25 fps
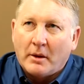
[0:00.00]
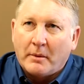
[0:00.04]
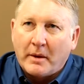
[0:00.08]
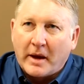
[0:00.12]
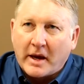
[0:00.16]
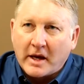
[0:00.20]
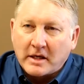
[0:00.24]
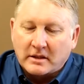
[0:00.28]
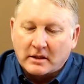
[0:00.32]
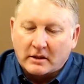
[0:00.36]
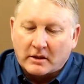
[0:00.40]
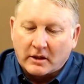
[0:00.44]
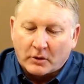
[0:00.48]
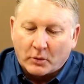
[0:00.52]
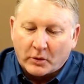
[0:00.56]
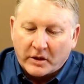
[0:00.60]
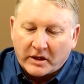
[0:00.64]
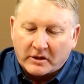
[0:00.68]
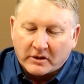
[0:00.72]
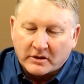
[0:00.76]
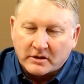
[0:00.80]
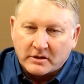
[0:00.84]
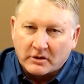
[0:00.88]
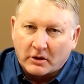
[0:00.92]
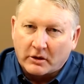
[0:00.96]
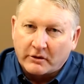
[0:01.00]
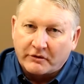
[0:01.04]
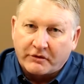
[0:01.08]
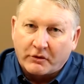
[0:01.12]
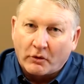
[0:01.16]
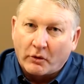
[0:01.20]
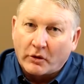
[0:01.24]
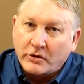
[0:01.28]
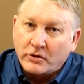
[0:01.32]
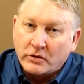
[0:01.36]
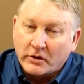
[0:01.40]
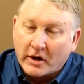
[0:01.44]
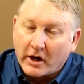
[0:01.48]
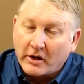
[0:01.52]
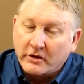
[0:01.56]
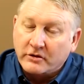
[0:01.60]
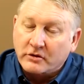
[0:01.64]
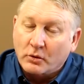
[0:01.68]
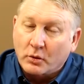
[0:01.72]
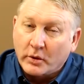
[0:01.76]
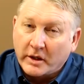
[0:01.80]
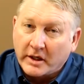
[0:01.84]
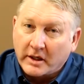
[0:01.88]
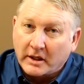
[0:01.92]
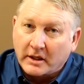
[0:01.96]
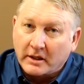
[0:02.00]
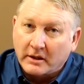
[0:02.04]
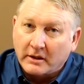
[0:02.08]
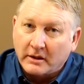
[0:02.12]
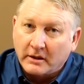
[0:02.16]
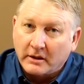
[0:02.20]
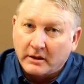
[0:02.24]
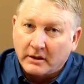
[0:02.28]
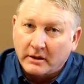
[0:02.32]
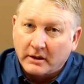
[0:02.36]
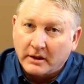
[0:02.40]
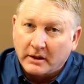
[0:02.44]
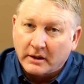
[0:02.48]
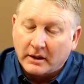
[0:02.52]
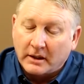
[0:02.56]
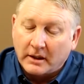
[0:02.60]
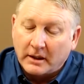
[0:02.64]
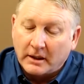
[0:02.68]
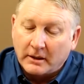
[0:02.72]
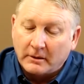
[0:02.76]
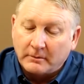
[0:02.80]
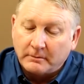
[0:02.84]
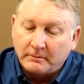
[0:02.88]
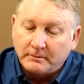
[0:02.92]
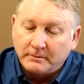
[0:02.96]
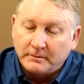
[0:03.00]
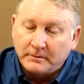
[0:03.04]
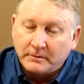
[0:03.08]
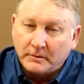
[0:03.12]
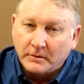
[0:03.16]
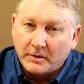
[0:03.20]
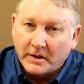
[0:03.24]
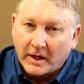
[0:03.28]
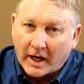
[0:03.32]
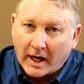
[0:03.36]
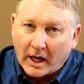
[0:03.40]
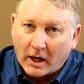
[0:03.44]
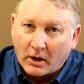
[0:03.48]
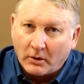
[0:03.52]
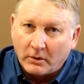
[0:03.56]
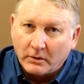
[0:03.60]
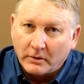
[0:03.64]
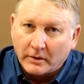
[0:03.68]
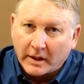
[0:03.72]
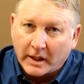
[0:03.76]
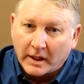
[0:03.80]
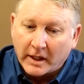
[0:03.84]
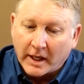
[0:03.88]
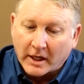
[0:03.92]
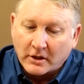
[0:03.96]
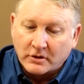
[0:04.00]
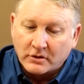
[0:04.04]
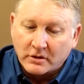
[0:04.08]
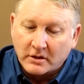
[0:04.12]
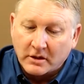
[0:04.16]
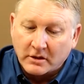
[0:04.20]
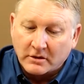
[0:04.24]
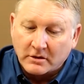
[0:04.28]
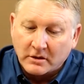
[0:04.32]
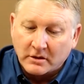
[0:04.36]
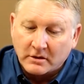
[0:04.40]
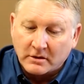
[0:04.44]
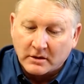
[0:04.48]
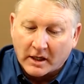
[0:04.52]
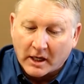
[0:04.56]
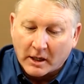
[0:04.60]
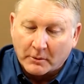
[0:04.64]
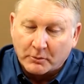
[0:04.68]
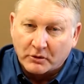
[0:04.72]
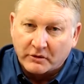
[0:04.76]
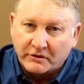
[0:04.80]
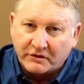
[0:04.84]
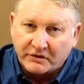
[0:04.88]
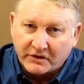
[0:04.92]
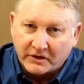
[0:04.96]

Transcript: basically, we can start four trials a week um, now. And actually, this is April